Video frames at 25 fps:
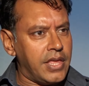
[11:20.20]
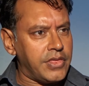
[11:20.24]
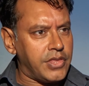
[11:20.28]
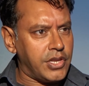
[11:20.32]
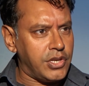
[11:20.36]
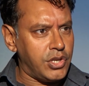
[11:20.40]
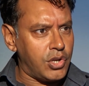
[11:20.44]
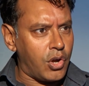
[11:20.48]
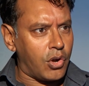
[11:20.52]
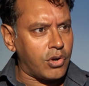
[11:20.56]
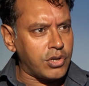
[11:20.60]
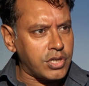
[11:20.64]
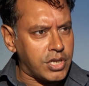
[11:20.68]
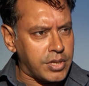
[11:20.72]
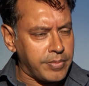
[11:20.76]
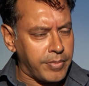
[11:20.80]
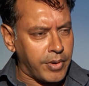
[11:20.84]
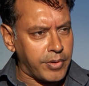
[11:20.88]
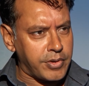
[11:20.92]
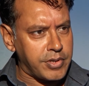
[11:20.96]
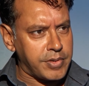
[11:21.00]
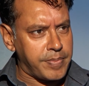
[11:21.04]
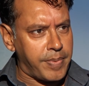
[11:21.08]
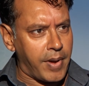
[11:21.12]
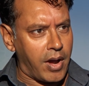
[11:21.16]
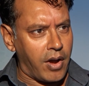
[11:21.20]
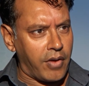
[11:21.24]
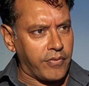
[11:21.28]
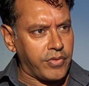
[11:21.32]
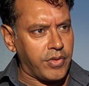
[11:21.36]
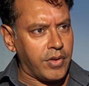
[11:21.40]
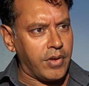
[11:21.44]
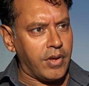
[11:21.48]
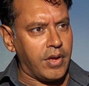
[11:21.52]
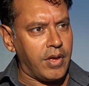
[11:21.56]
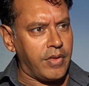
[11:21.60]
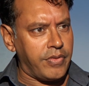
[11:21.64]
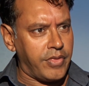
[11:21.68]
the non-commodity part
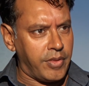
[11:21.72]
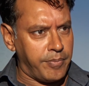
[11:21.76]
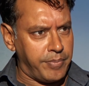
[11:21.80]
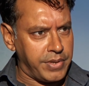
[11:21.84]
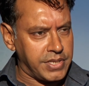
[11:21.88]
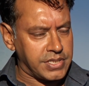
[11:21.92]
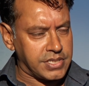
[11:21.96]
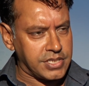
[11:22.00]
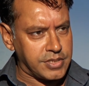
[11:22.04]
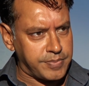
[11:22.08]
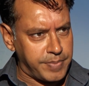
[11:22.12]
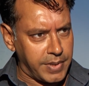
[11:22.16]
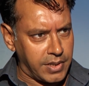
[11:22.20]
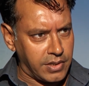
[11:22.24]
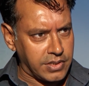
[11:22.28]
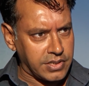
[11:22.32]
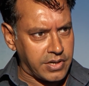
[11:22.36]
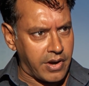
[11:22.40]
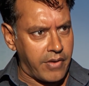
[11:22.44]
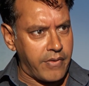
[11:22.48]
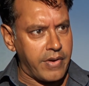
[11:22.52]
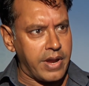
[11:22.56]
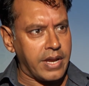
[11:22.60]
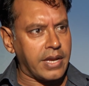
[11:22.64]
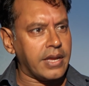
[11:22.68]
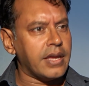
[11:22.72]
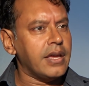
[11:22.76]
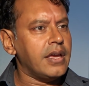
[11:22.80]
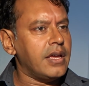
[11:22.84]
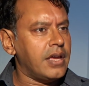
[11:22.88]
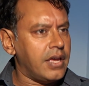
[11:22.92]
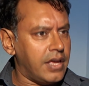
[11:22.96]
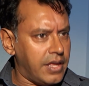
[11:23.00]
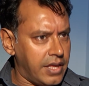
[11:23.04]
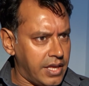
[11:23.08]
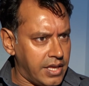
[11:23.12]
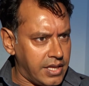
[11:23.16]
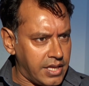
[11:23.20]
of the business bill is going,
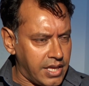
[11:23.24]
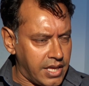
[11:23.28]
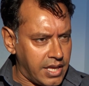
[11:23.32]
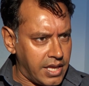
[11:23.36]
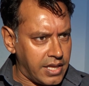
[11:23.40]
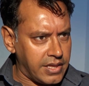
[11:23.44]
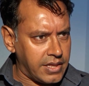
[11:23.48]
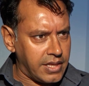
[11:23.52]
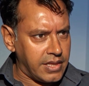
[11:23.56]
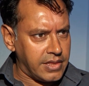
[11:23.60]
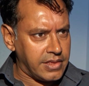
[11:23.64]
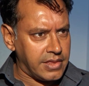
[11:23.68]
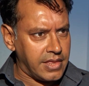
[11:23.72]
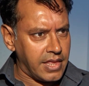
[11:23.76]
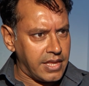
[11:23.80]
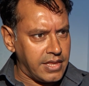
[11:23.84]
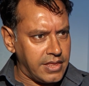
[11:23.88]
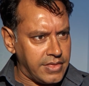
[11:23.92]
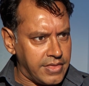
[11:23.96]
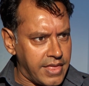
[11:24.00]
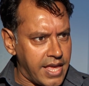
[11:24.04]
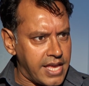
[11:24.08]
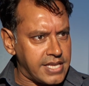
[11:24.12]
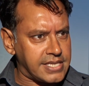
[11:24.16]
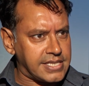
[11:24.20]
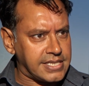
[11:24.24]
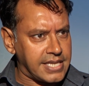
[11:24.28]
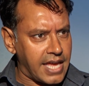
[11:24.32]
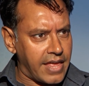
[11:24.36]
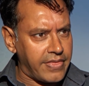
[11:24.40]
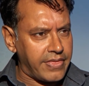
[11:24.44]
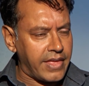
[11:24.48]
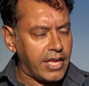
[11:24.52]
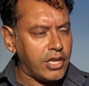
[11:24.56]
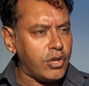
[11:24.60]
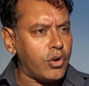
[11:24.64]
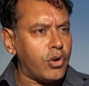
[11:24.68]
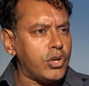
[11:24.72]
they're set
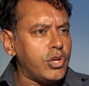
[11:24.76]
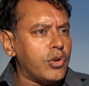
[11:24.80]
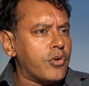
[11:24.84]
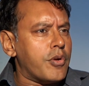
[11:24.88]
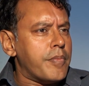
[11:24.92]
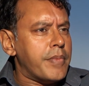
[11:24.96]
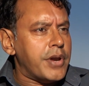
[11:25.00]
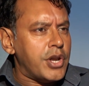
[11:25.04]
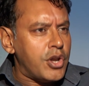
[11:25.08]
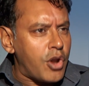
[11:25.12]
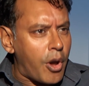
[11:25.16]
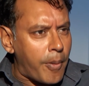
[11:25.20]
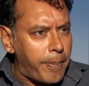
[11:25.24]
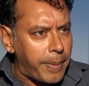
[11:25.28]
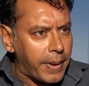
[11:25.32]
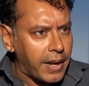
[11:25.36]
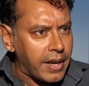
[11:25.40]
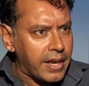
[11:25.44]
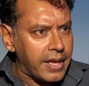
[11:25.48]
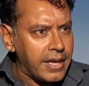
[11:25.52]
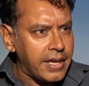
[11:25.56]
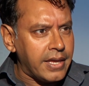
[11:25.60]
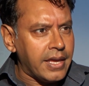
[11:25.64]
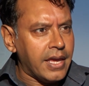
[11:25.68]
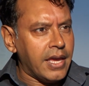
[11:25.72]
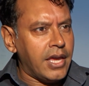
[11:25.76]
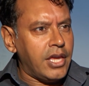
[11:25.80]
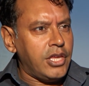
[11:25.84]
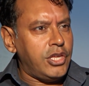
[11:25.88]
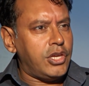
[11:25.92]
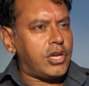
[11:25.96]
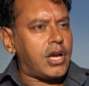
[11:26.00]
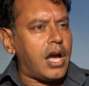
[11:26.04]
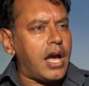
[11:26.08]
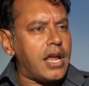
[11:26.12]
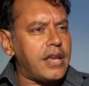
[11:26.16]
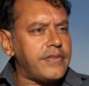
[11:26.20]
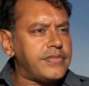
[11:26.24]
there. You're a monopoly. You
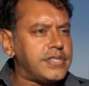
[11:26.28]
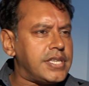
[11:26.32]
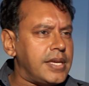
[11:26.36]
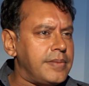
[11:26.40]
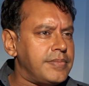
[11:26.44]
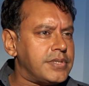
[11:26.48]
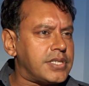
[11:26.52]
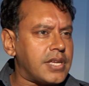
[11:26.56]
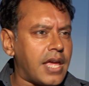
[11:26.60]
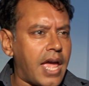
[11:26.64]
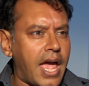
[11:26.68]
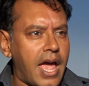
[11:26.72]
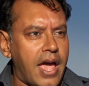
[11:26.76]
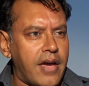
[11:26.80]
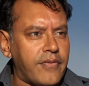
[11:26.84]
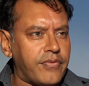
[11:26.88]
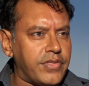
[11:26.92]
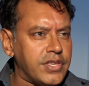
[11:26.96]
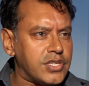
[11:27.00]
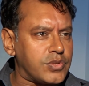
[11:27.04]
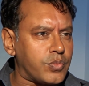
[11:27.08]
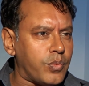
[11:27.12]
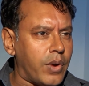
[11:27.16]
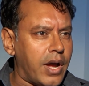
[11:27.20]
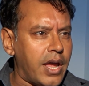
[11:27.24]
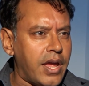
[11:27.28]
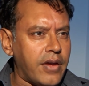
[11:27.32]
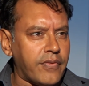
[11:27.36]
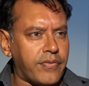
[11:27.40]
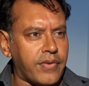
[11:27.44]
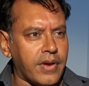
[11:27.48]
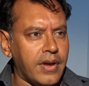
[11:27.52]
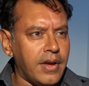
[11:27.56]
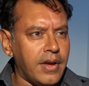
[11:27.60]
kind of seem to have this way of,